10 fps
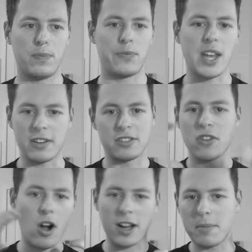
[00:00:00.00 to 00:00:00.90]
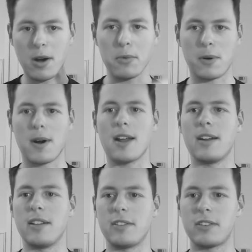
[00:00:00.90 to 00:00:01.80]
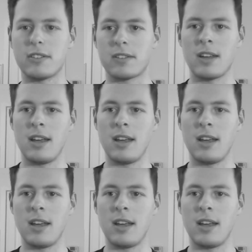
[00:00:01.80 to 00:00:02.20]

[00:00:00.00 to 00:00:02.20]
yeah, just talking about regret, it's just,